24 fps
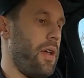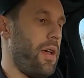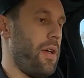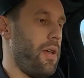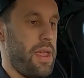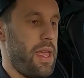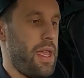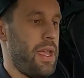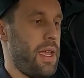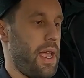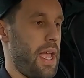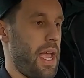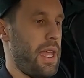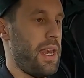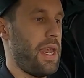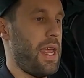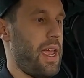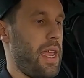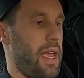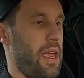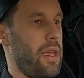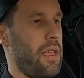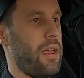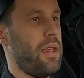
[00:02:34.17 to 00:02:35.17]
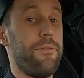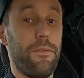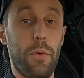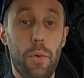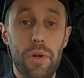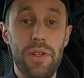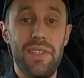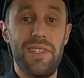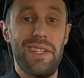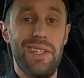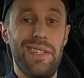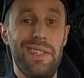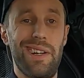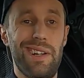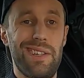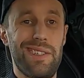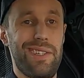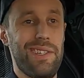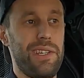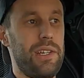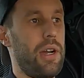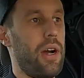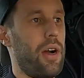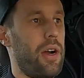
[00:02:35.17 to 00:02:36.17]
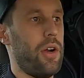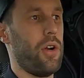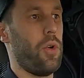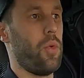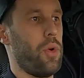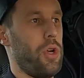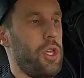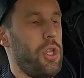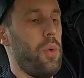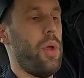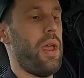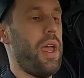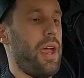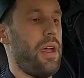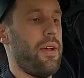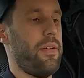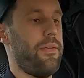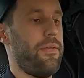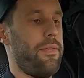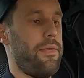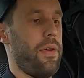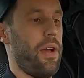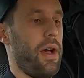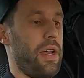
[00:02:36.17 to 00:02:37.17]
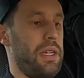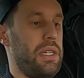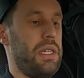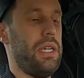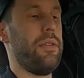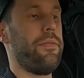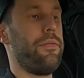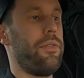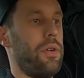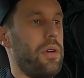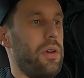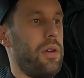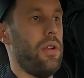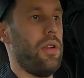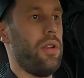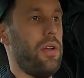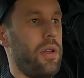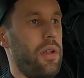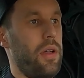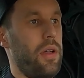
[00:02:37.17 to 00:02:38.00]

being in a force-inducted car where you have a different